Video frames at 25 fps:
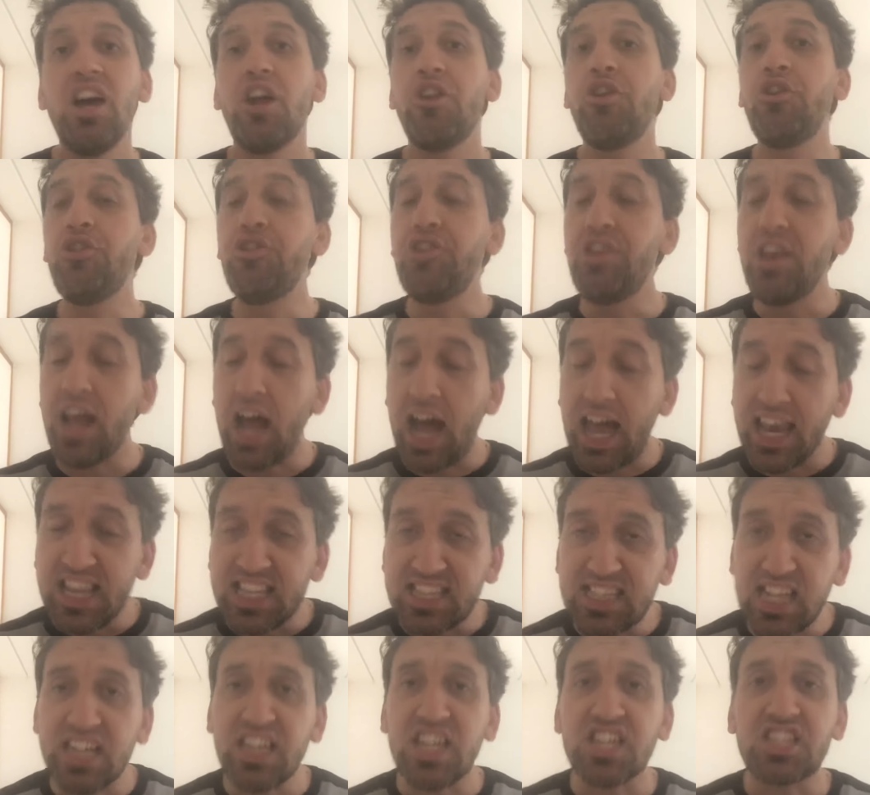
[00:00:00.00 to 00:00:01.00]

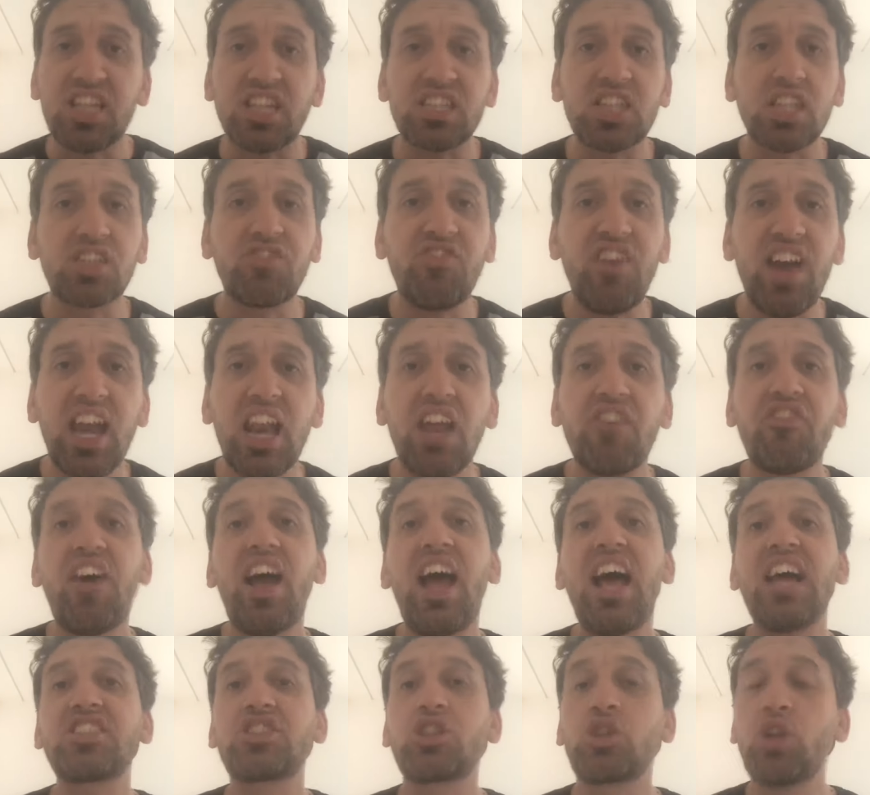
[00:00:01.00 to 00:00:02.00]
Alexander Zverev
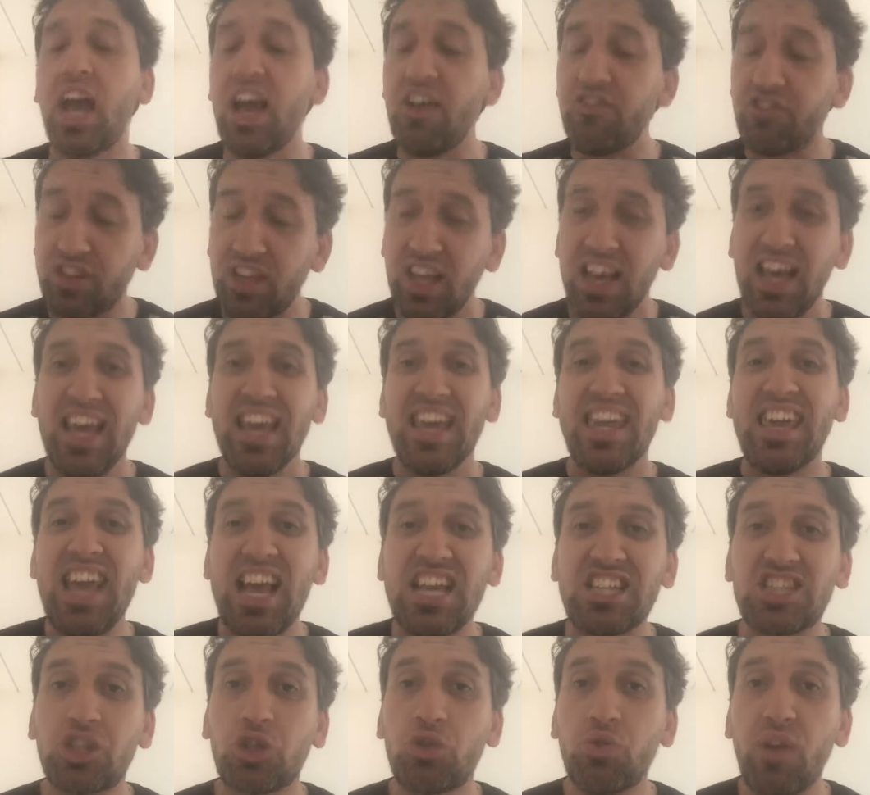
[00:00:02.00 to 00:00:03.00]
has have he
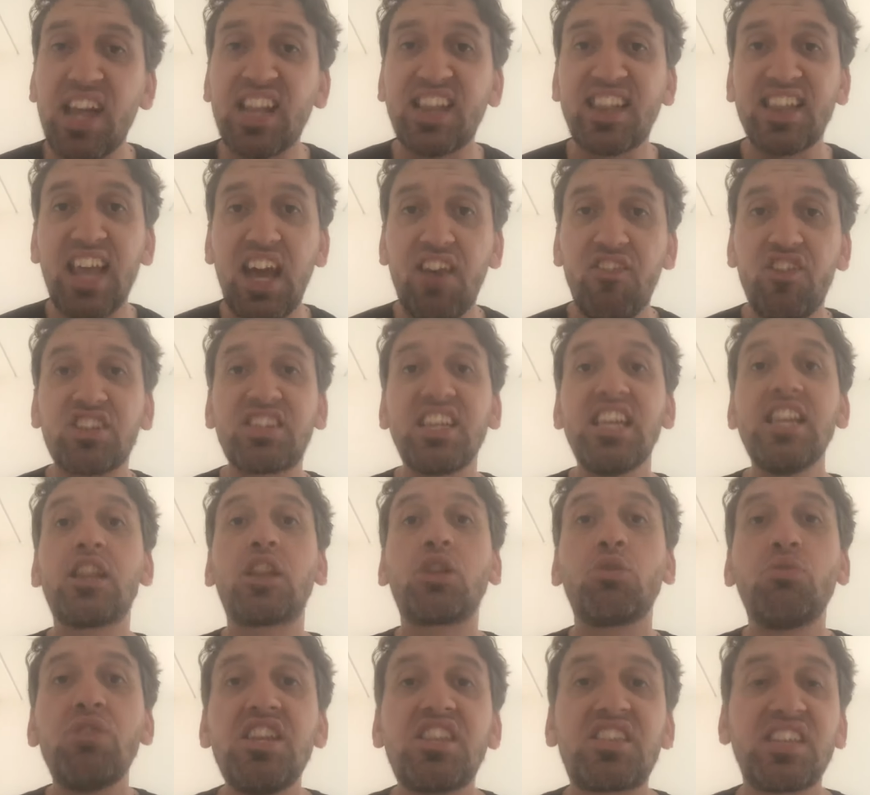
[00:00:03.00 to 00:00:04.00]
has great levels in
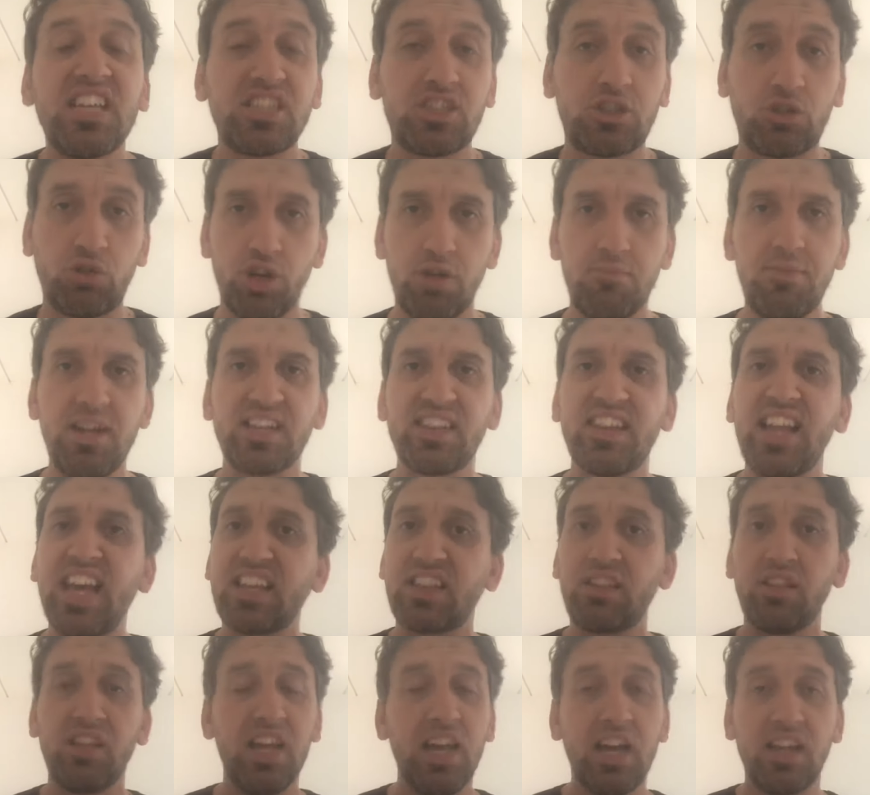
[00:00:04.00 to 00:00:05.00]
three sets tournament,
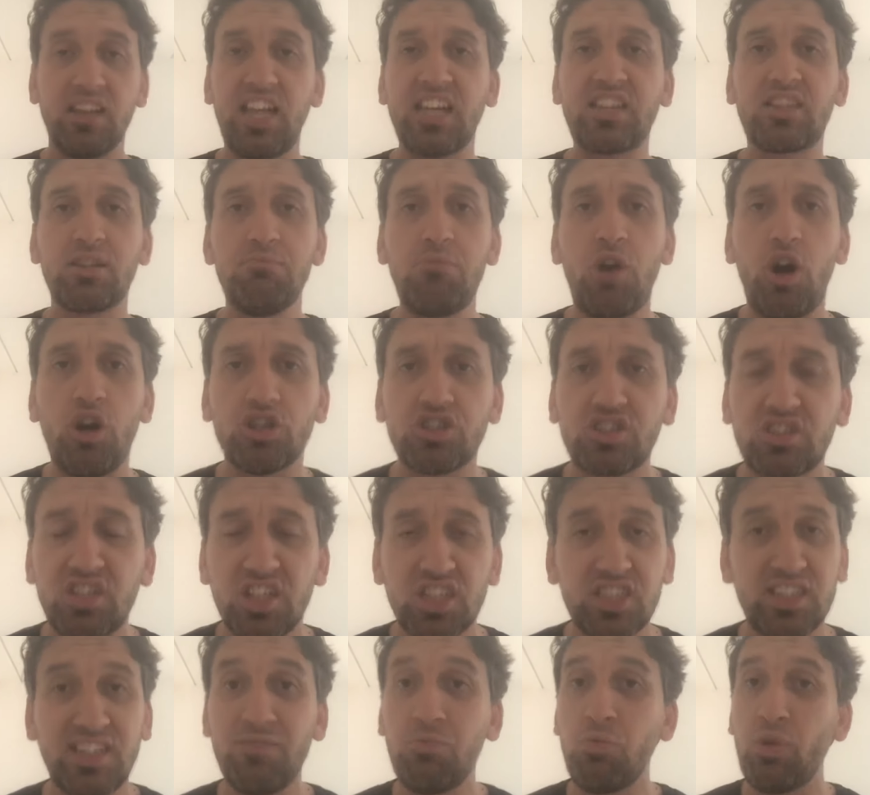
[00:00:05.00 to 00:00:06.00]
like like the
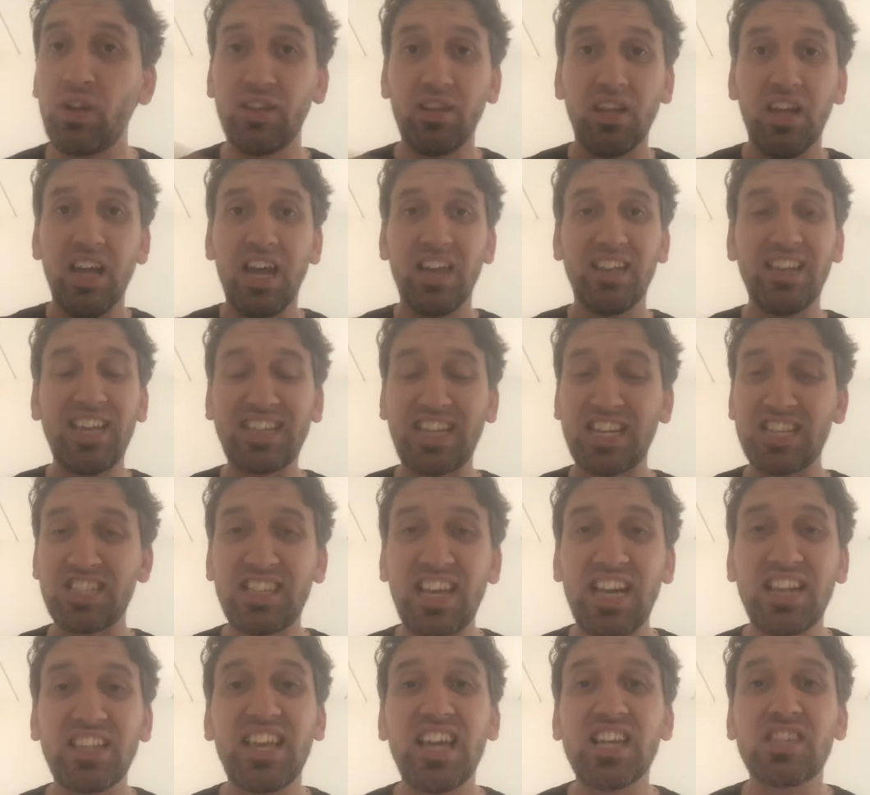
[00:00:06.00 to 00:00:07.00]
Masters. Well, like I
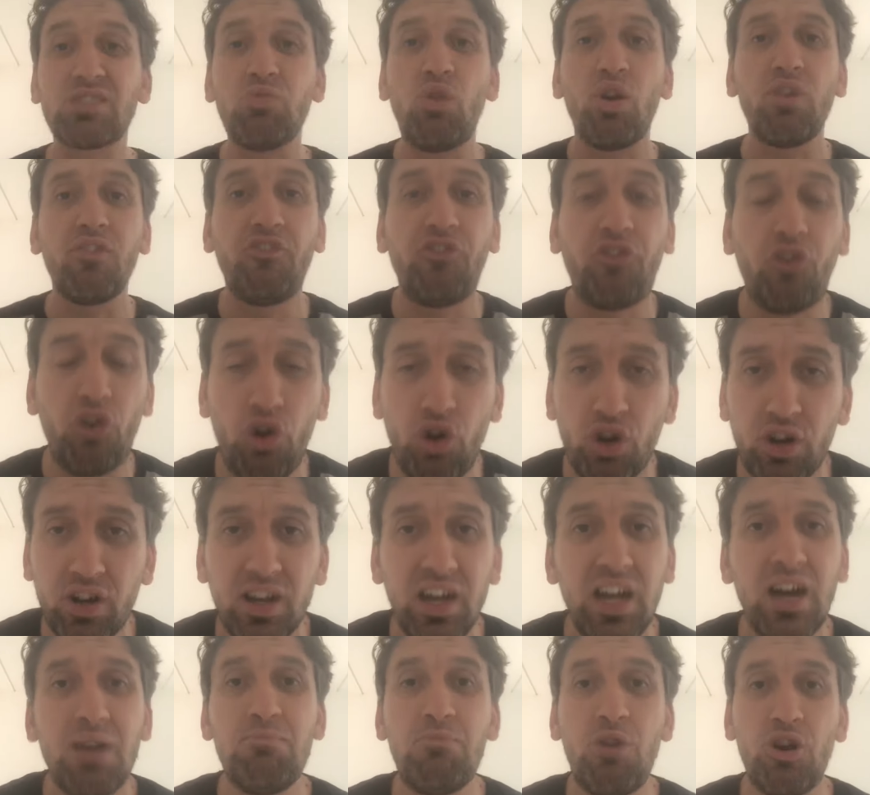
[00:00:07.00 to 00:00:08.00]
said, he has won
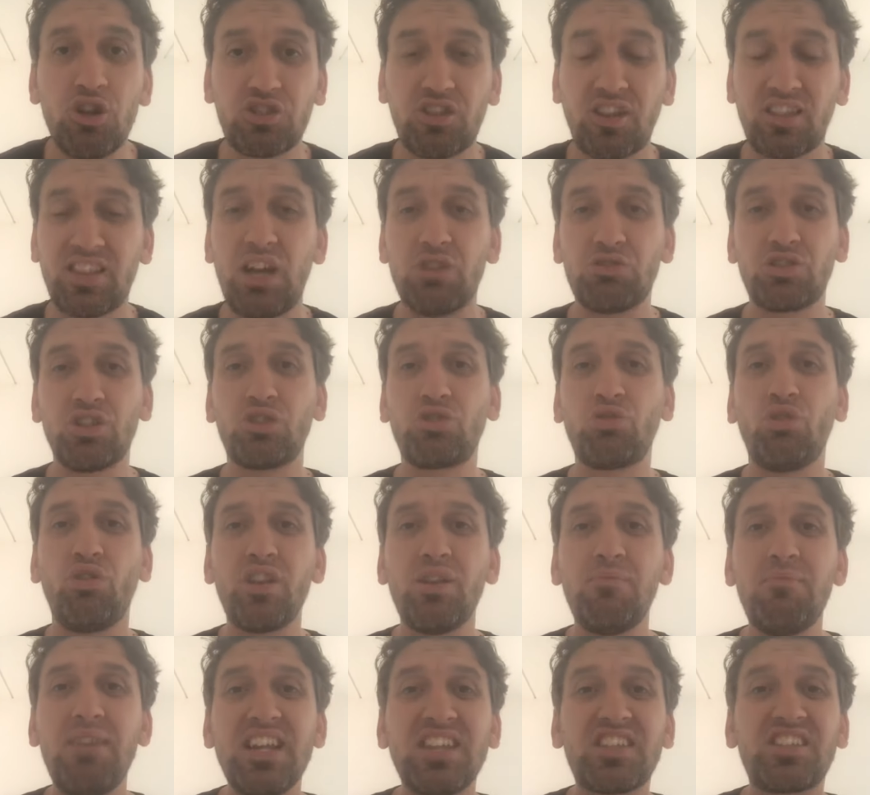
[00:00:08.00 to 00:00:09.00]
four Master Thousand
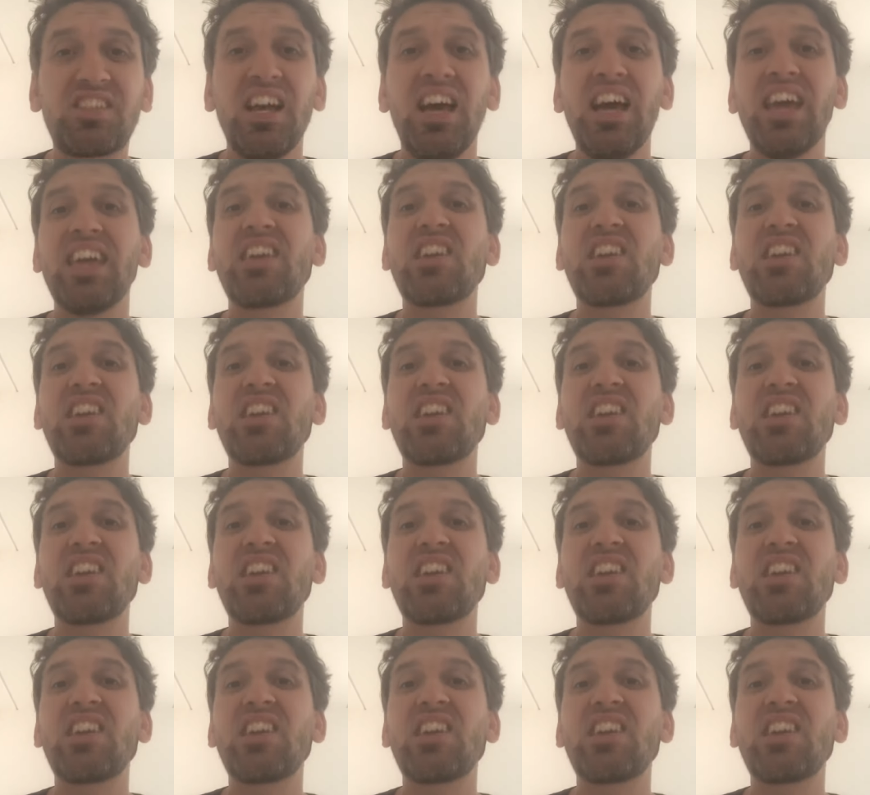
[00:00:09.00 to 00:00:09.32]
tournaments.